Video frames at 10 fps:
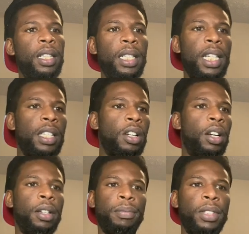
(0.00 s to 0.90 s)
these
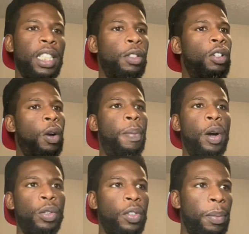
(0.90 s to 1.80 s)
are just, you know,
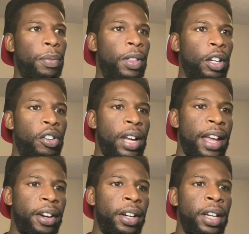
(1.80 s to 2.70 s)
posts from the
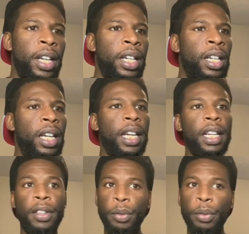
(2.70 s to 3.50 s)
creator and the